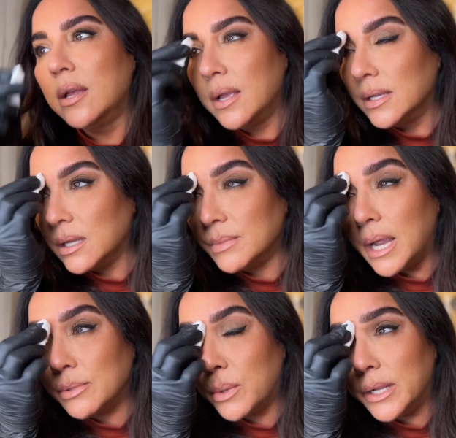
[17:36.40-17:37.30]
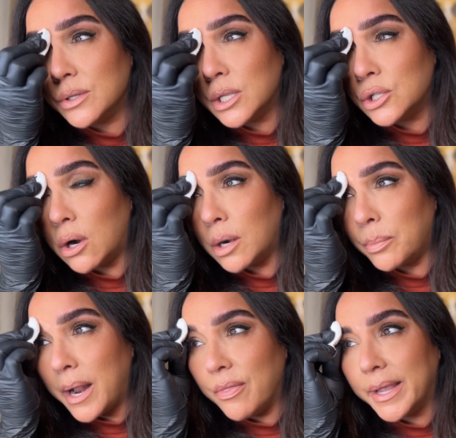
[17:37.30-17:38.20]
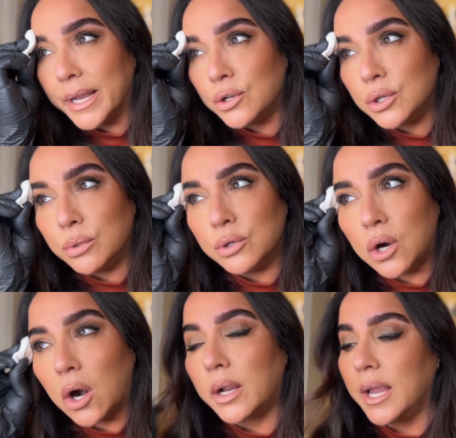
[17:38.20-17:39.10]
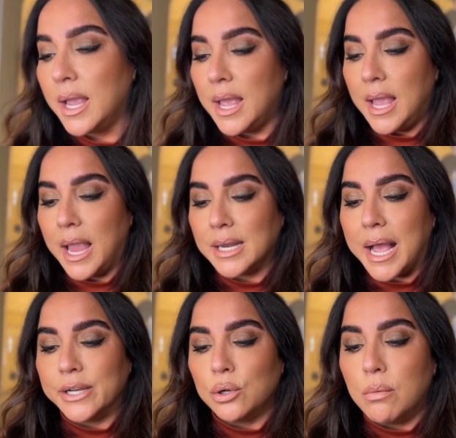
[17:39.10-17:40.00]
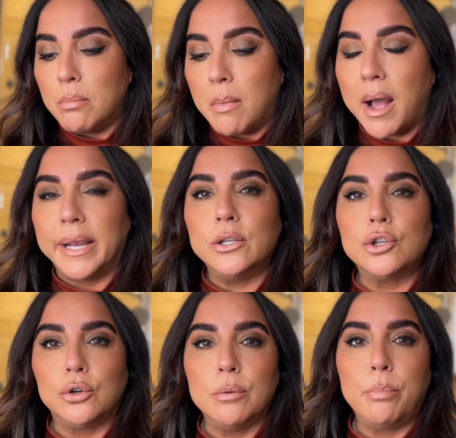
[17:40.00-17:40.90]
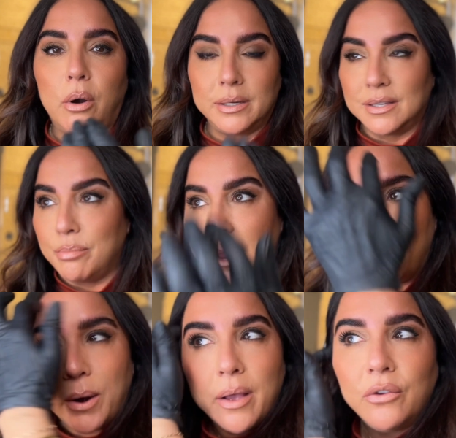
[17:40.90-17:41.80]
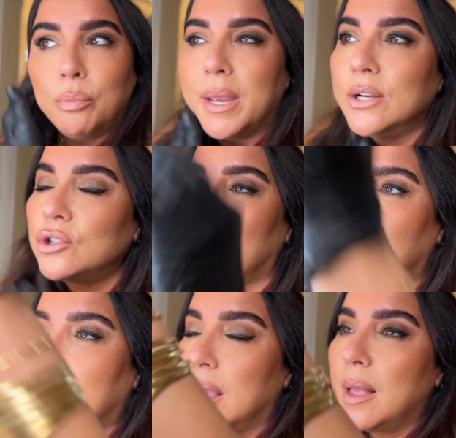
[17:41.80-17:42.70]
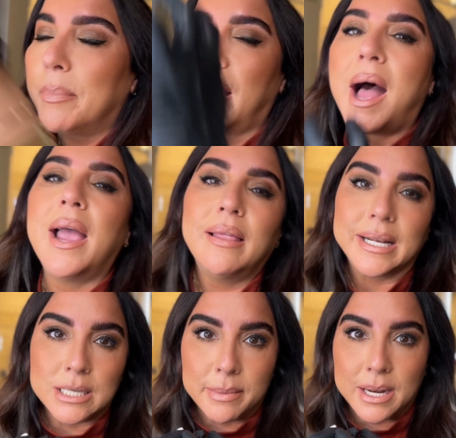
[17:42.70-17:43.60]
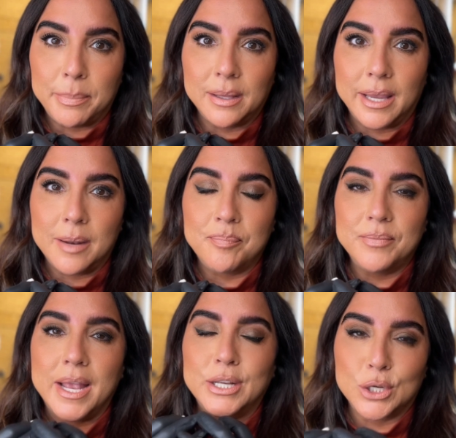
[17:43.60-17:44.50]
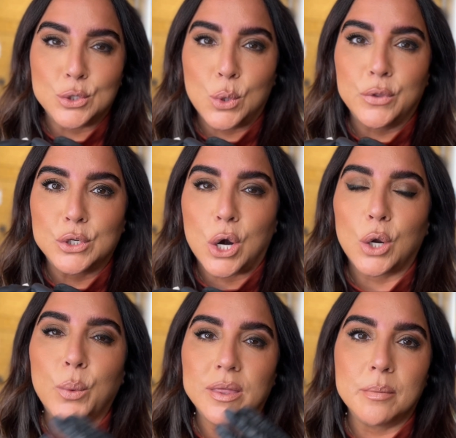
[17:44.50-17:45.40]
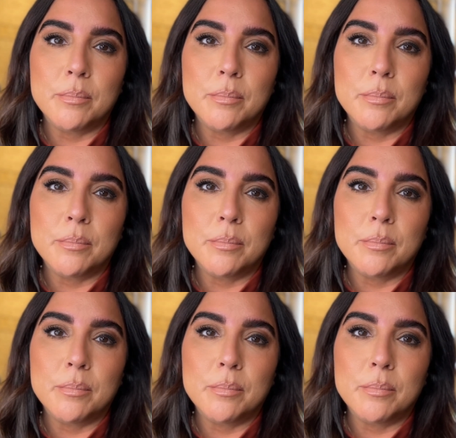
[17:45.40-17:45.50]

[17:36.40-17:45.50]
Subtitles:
Sometimes when I use the dark brown, they get too dark. And I don't mind certain parts of my brows being dark, but I like to manipulate and control the dark with